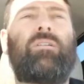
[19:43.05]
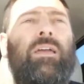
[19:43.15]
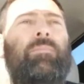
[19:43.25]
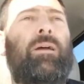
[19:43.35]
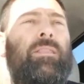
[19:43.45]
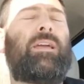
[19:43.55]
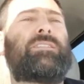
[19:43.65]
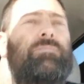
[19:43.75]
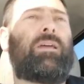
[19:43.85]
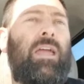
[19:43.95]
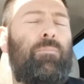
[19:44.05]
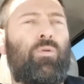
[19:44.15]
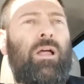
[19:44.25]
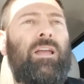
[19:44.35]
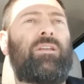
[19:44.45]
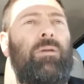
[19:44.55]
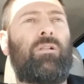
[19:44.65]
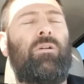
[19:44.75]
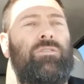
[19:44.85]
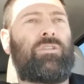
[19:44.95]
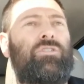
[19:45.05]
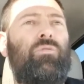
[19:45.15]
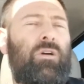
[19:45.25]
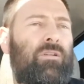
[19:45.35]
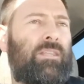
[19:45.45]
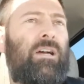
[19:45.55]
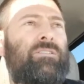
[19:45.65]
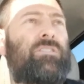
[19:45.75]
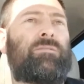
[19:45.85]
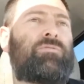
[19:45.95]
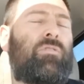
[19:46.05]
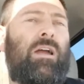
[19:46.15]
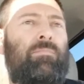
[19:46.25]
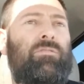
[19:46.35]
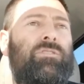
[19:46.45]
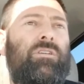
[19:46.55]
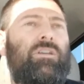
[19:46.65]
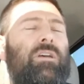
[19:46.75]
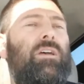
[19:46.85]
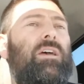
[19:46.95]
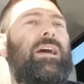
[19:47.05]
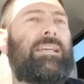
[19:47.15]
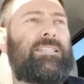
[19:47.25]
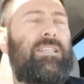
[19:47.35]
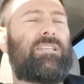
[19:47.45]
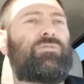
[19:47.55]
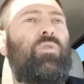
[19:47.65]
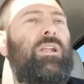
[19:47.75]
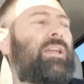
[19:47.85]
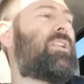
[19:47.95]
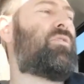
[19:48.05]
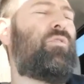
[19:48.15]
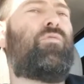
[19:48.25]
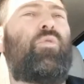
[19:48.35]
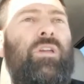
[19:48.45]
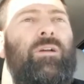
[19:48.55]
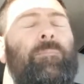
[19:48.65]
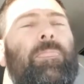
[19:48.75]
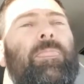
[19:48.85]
okay, by next April I could be close to 200,000 subscribers. I said, this is what I can do for you.